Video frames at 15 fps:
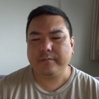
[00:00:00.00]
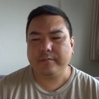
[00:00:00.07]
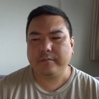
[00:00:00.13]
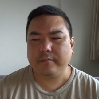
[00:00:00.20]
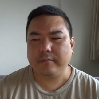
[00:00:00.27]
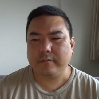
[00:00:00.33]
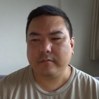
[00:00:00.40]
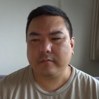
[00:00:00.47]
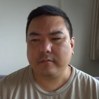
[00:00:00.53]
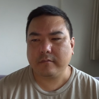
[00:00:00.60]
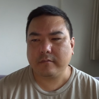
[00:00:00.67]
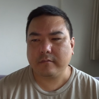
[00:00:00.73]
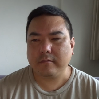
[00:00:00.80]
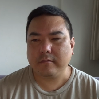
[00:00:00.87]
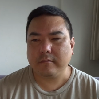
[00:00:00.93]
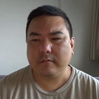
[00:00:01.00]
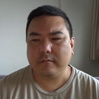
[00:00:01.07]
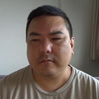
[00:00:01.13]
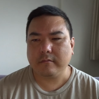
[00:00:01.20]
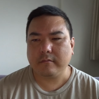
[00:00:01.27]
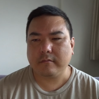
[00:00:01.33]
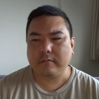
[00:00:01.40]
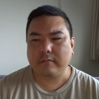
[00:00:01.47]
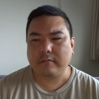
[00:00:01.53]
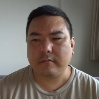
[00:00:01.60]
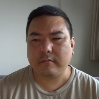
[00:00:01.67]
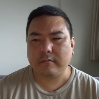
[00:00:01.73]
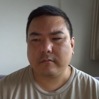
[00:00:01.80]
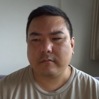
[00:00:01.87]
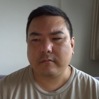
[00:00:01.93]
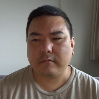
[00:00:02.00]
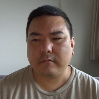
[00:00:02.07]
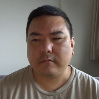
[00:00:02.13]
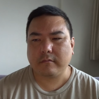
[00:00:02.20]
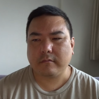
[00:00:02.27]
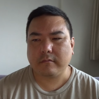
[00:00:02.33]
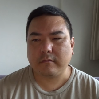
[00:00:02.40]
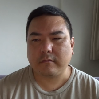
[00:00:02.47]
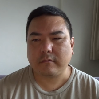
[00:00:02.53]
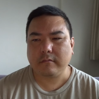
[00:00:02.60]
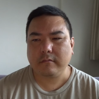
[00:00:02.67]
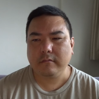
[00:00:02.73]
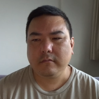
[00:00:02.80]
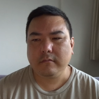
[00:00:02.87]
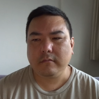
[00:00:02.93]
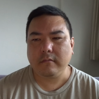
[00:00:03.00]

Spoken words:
No one is speaking in this clip.